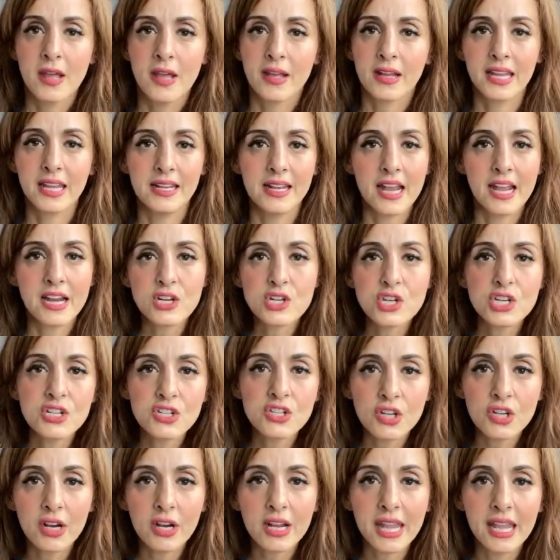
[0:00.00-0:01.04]

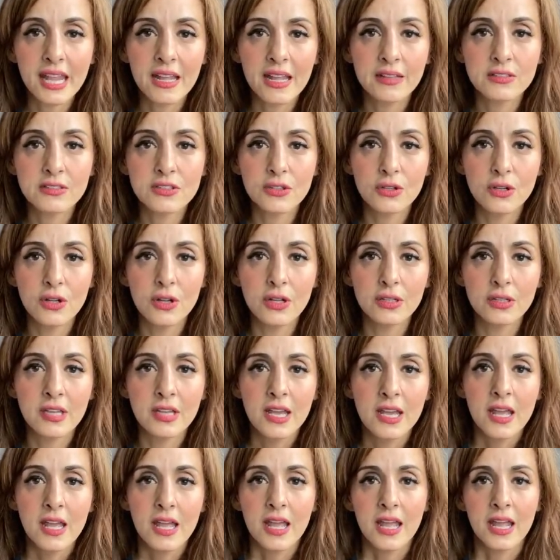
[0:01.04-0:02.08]
Connections are canceled.
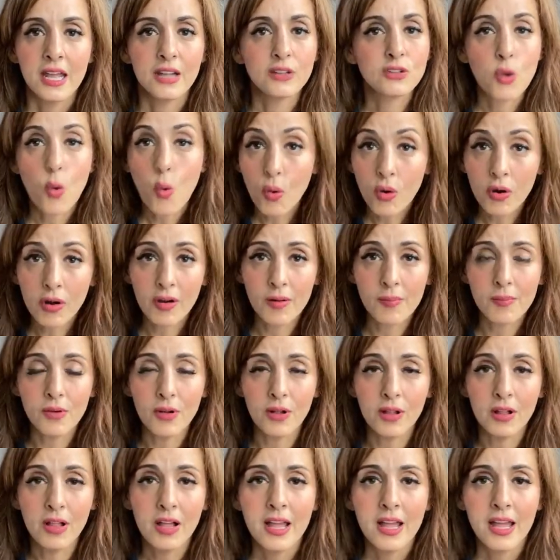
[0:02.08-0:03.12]
It's
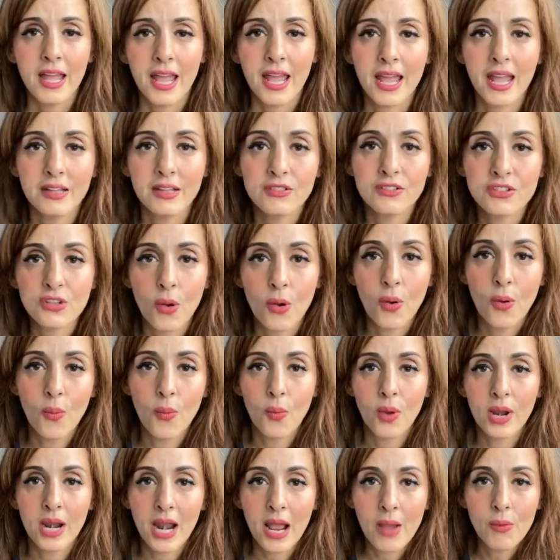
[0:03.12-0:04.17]
horrible. And so
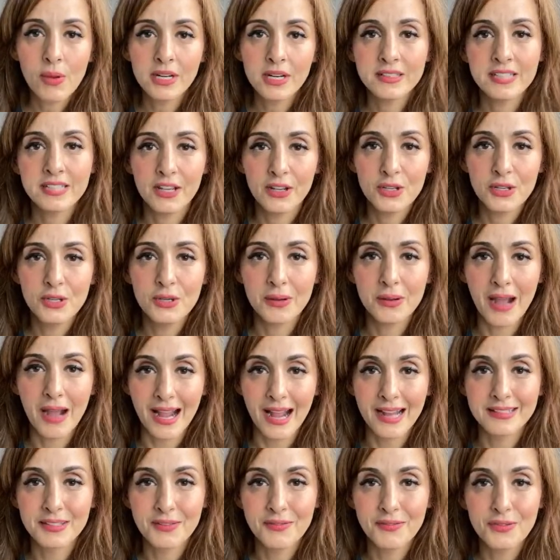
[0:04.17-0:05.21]
what I want to tell you
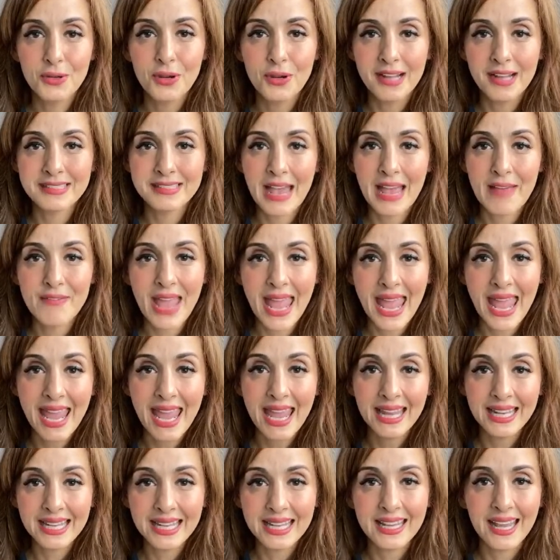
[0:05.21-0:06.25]
guys, if you guys have
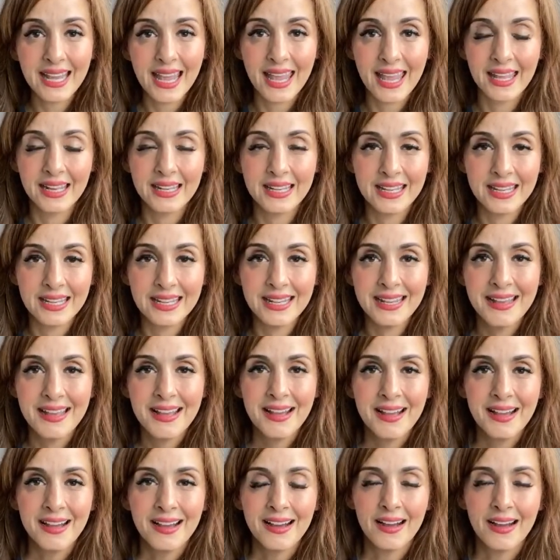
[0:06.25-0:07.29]
any
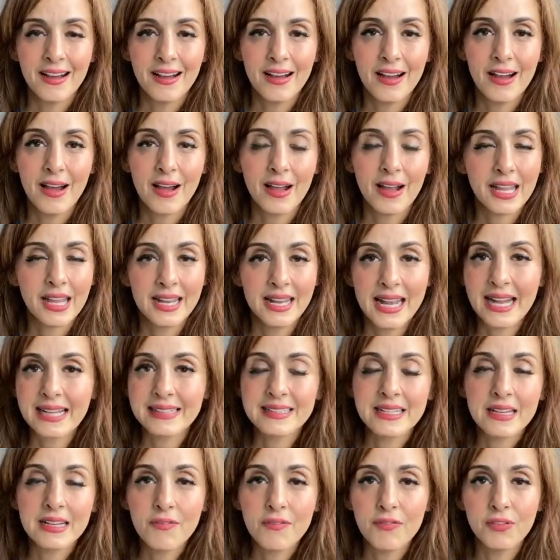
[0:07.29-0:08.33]

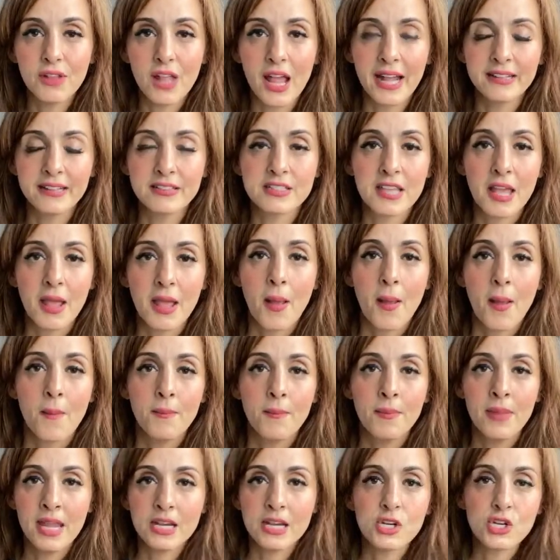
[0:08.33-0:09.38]
connecting flights,
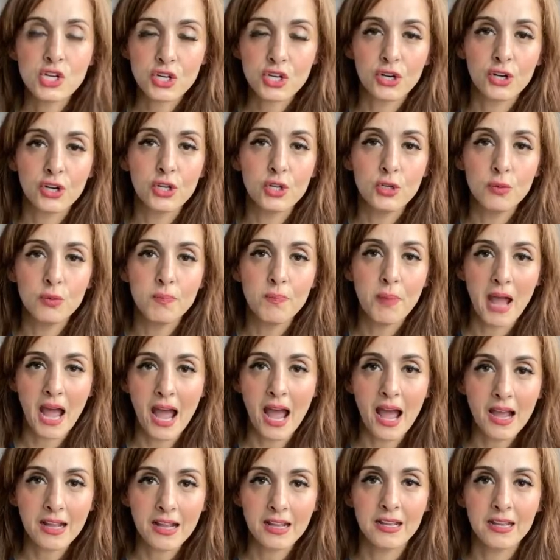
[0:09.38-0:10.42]
make sure you
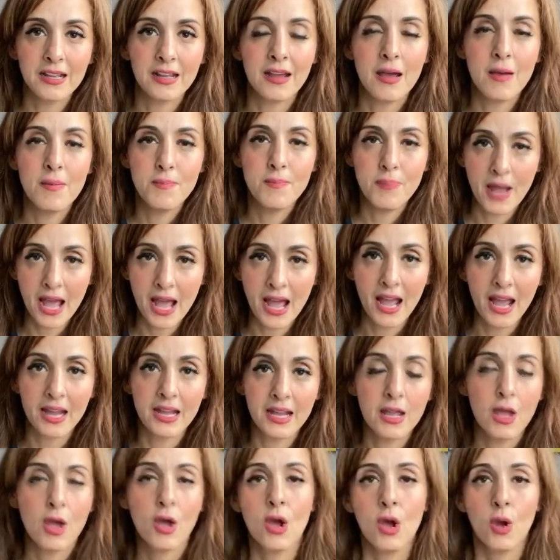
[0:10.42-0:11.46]
pack a bag
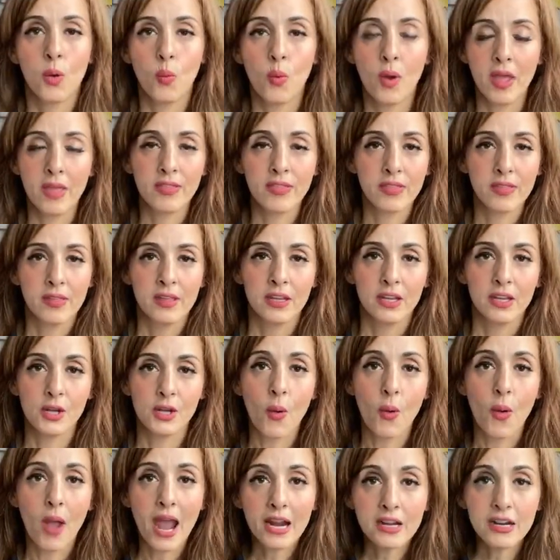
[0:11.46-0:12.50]
with,
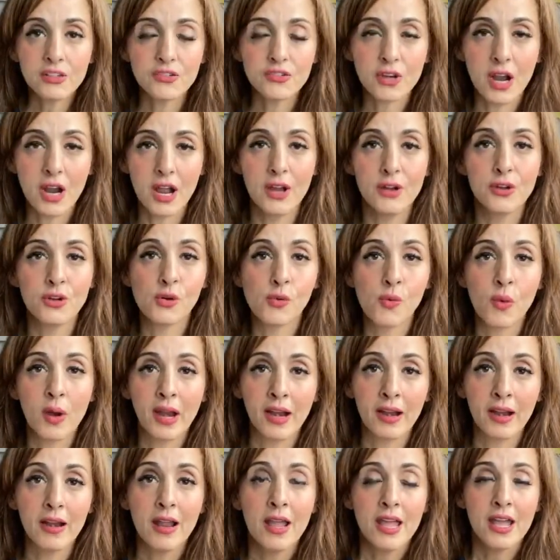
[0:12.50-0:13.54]
extra
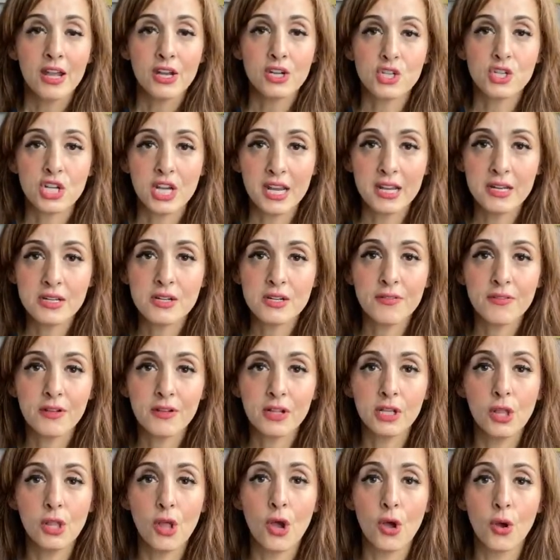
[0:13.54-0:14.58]
underwear, a change of
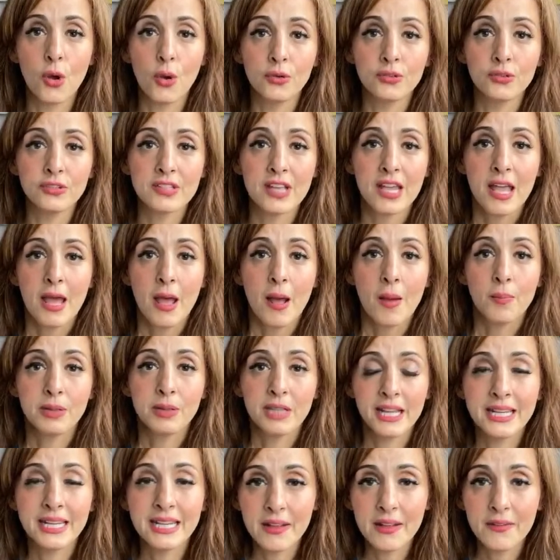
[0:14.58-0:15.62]
clothes,
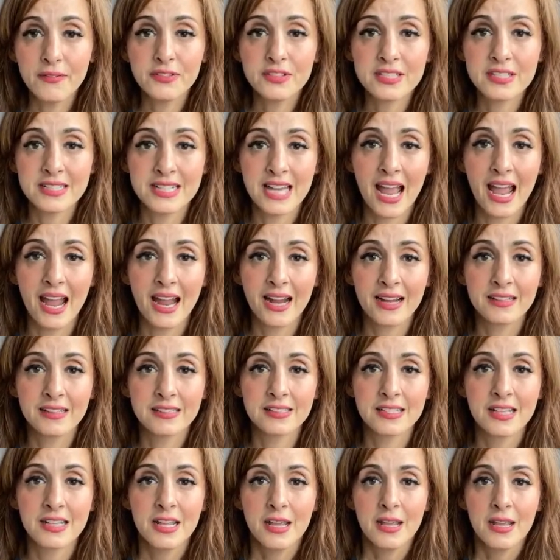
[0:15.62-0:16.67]
plenty of
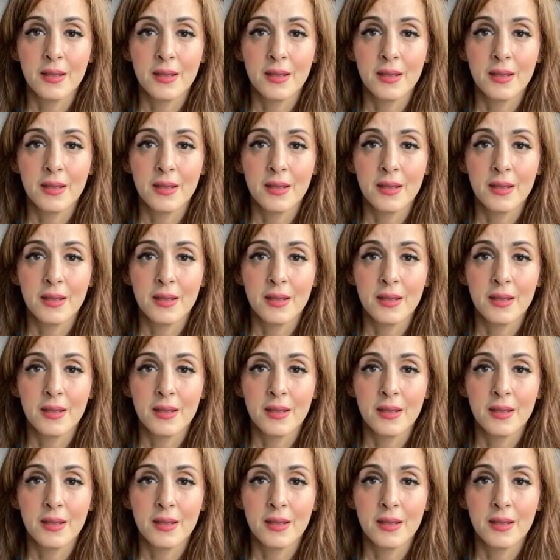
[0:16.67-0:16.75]
snacks.